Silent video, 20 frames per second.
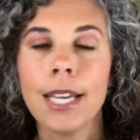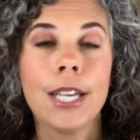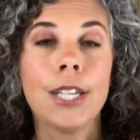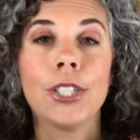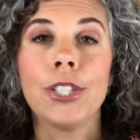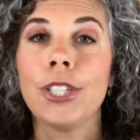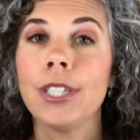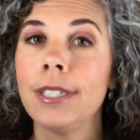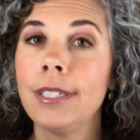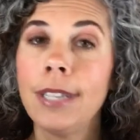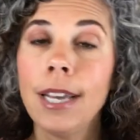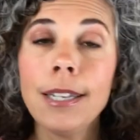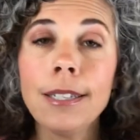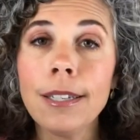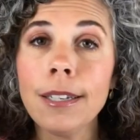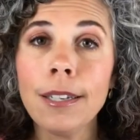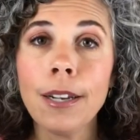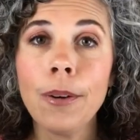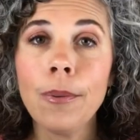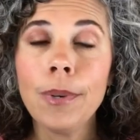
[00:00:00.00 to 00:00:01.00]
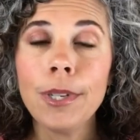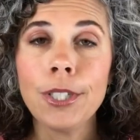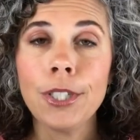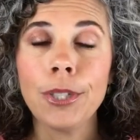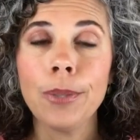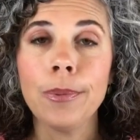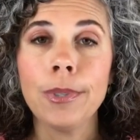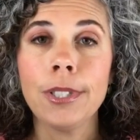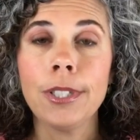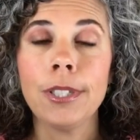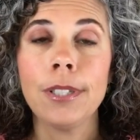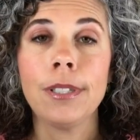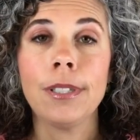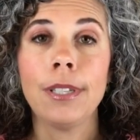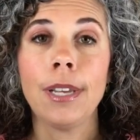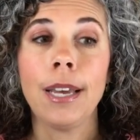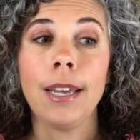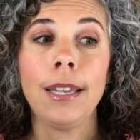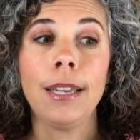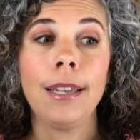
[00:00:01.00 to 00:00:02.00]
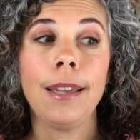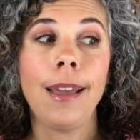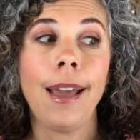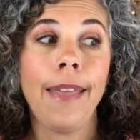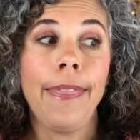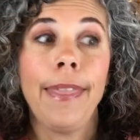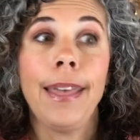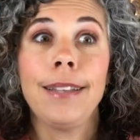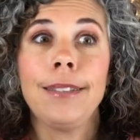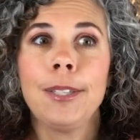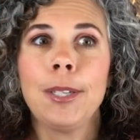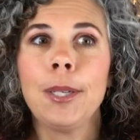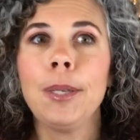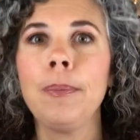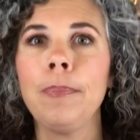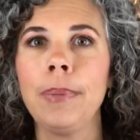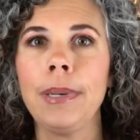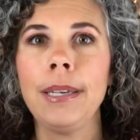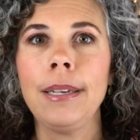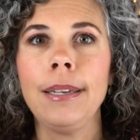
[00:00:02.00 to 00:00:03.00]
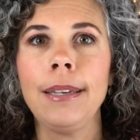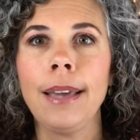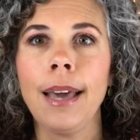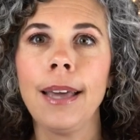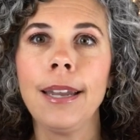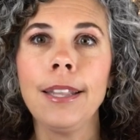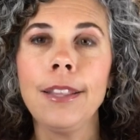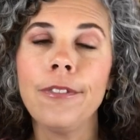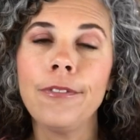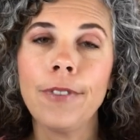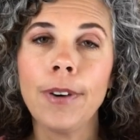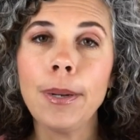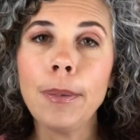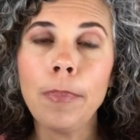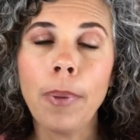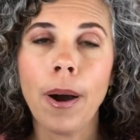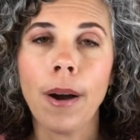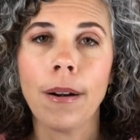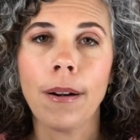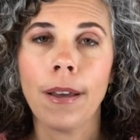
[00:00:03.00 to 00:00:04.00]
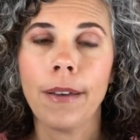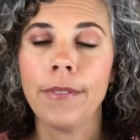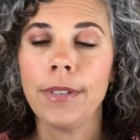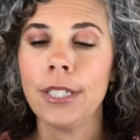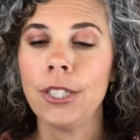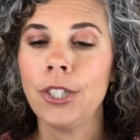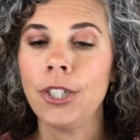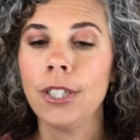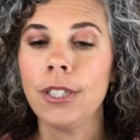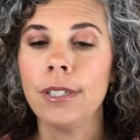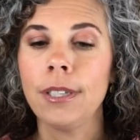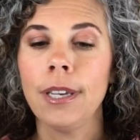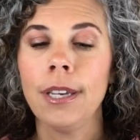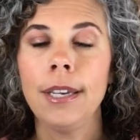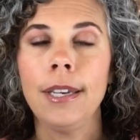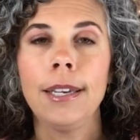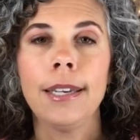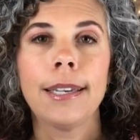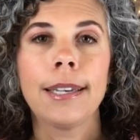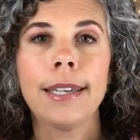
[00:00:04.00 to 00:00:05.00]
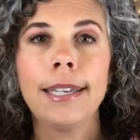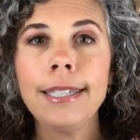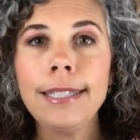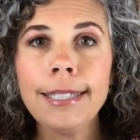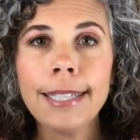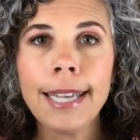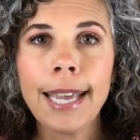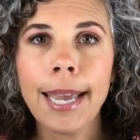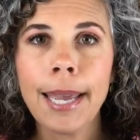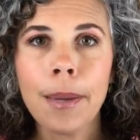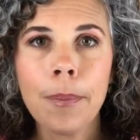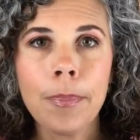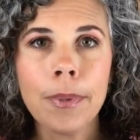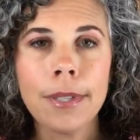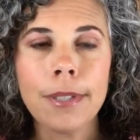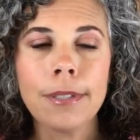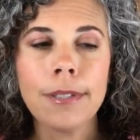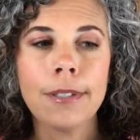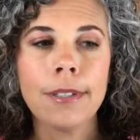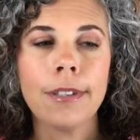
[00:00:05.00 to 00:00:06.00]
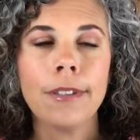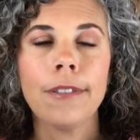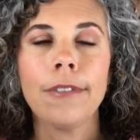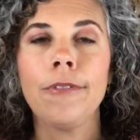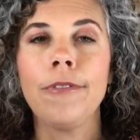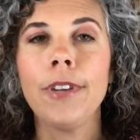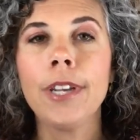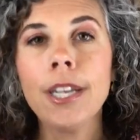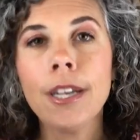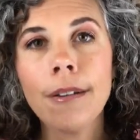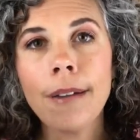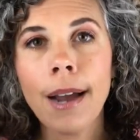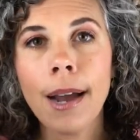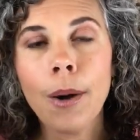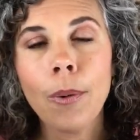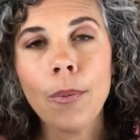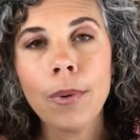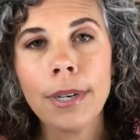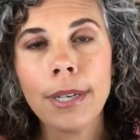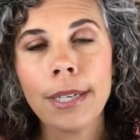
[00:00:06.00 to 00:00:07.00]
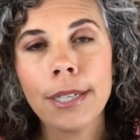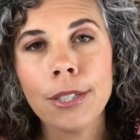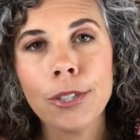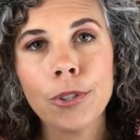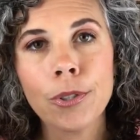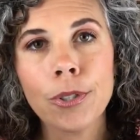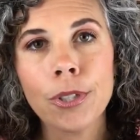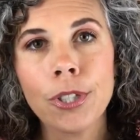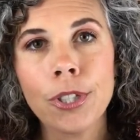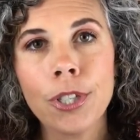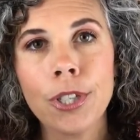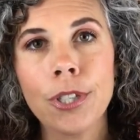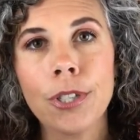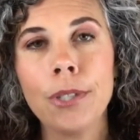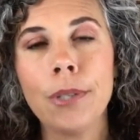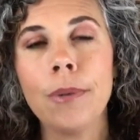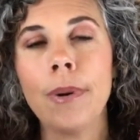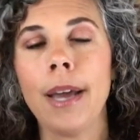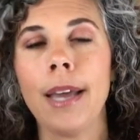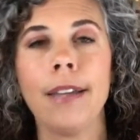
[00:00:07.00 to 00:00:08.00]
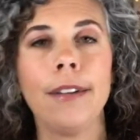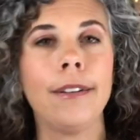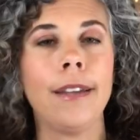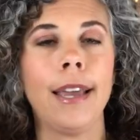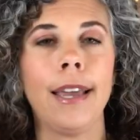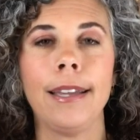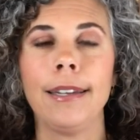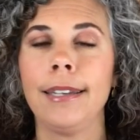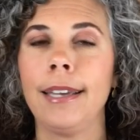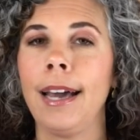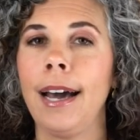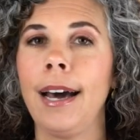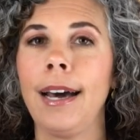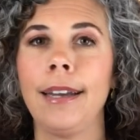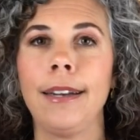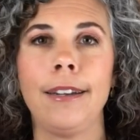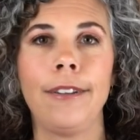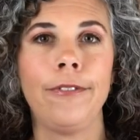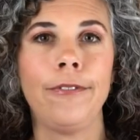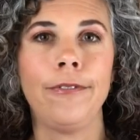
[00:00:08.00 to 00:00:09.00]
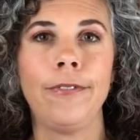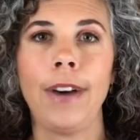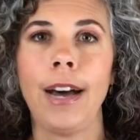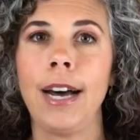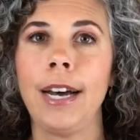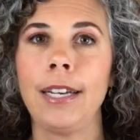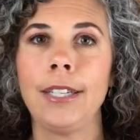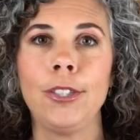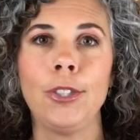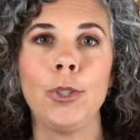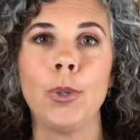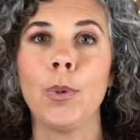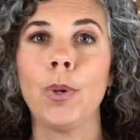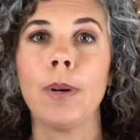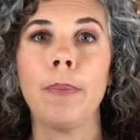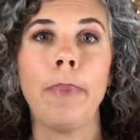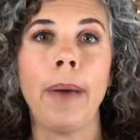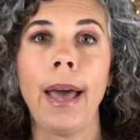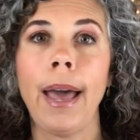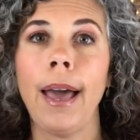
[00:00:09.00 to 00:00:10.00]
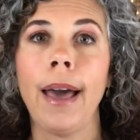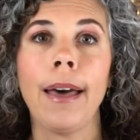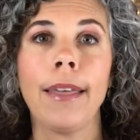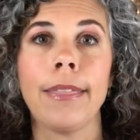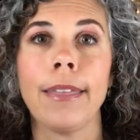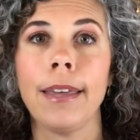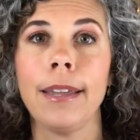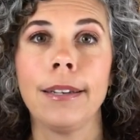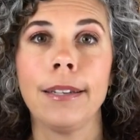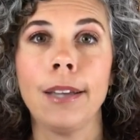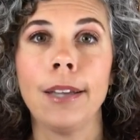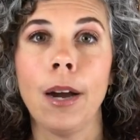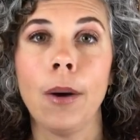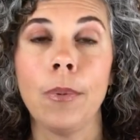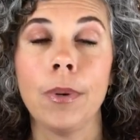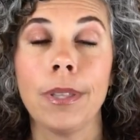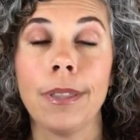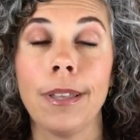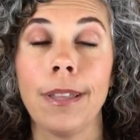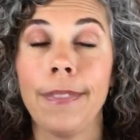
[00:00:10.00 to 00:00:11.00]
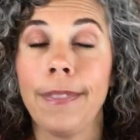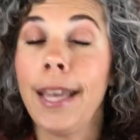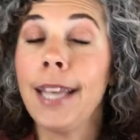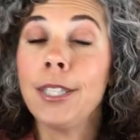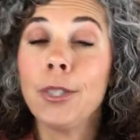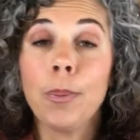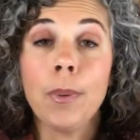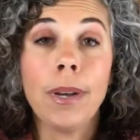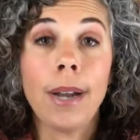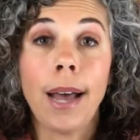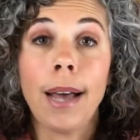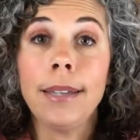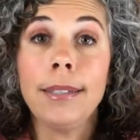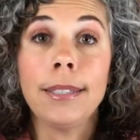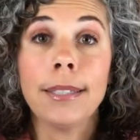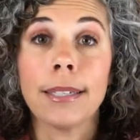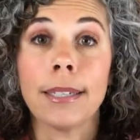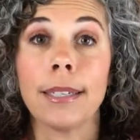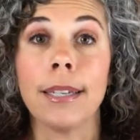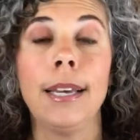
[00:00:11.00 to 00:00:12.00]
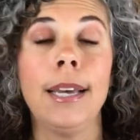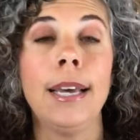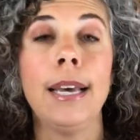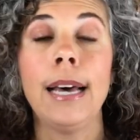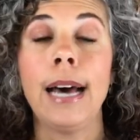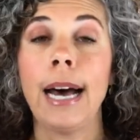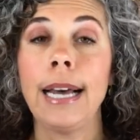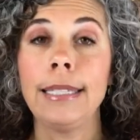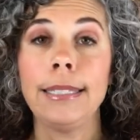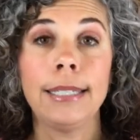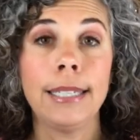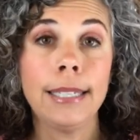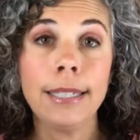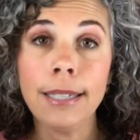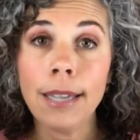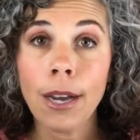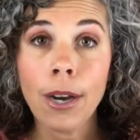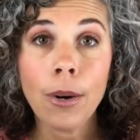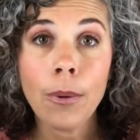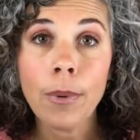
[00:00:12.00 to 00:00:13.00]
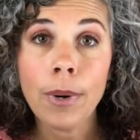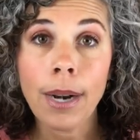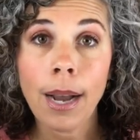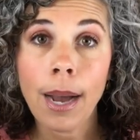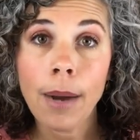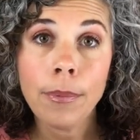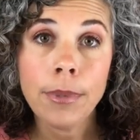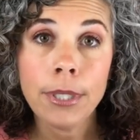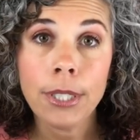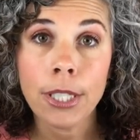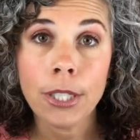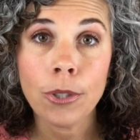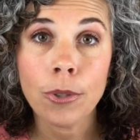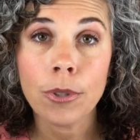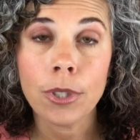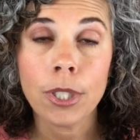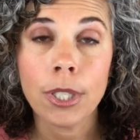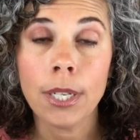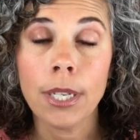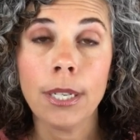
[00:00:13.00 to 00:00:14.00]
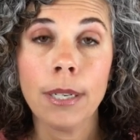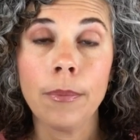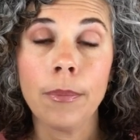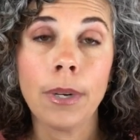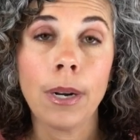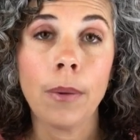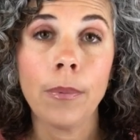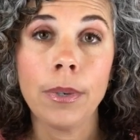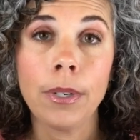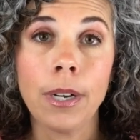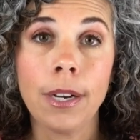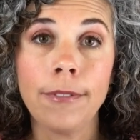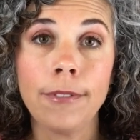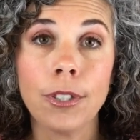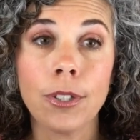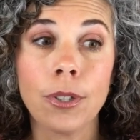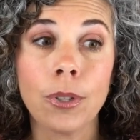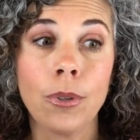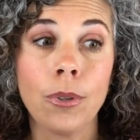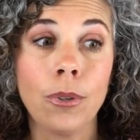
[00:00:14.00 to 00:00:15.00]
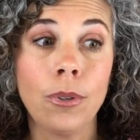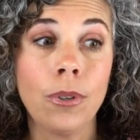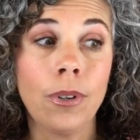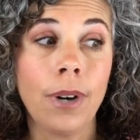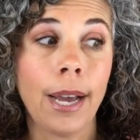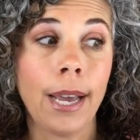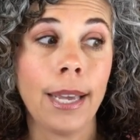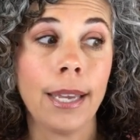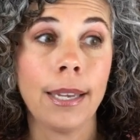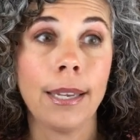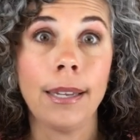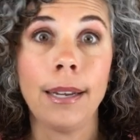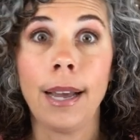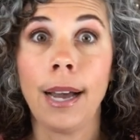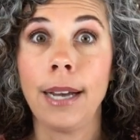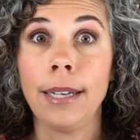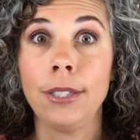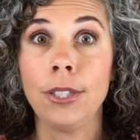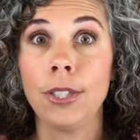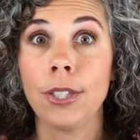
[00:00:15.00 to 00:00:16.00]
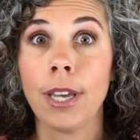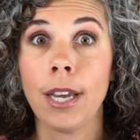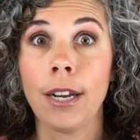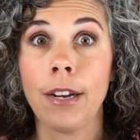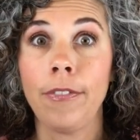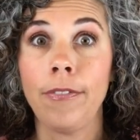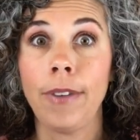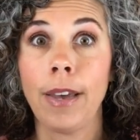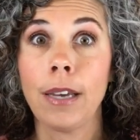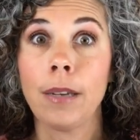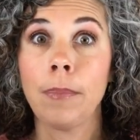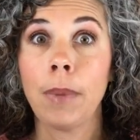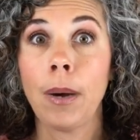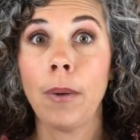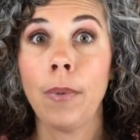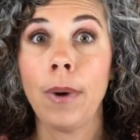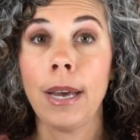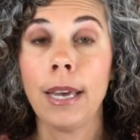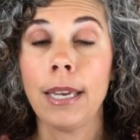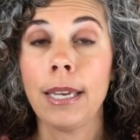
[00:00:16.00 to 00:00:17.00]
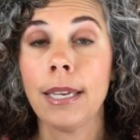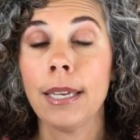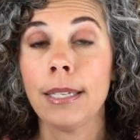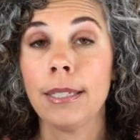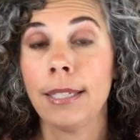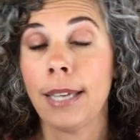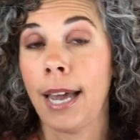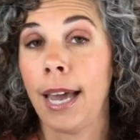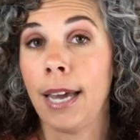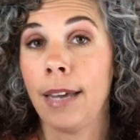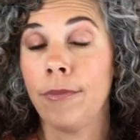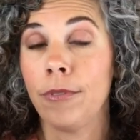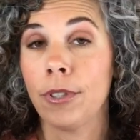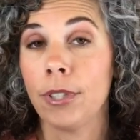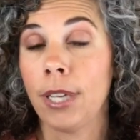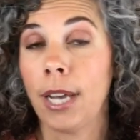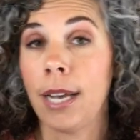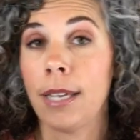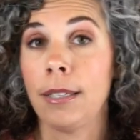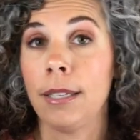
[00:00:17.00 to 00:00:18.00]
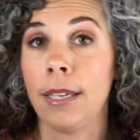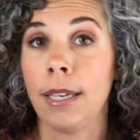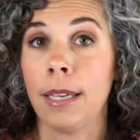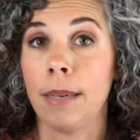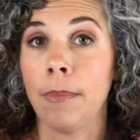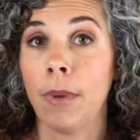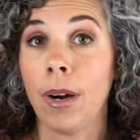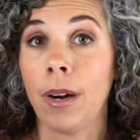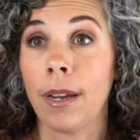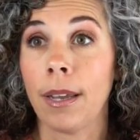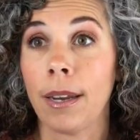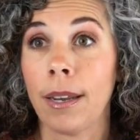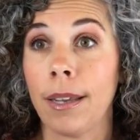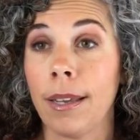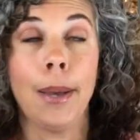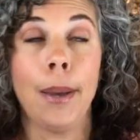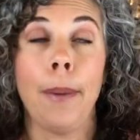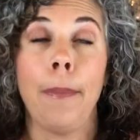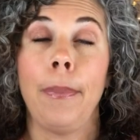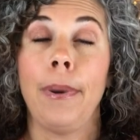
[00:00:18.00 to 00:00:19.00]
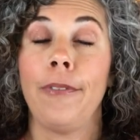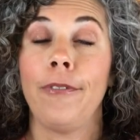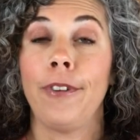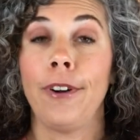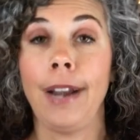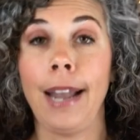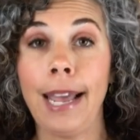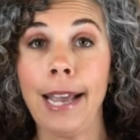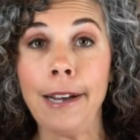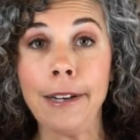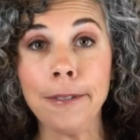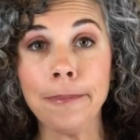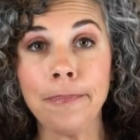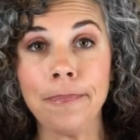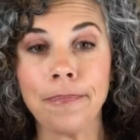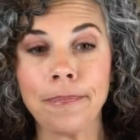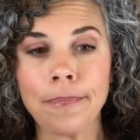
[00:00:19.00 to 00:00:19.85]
She doesn't know what she wants to study, and that's going to be kind of the fun part of it. Just get to campus, figure out what interests you and and kind of find your path and go with it. That's what I did. I didn't know what I was interested in when I went off to school and I just kind of found my way into advertising and marketing. But for now,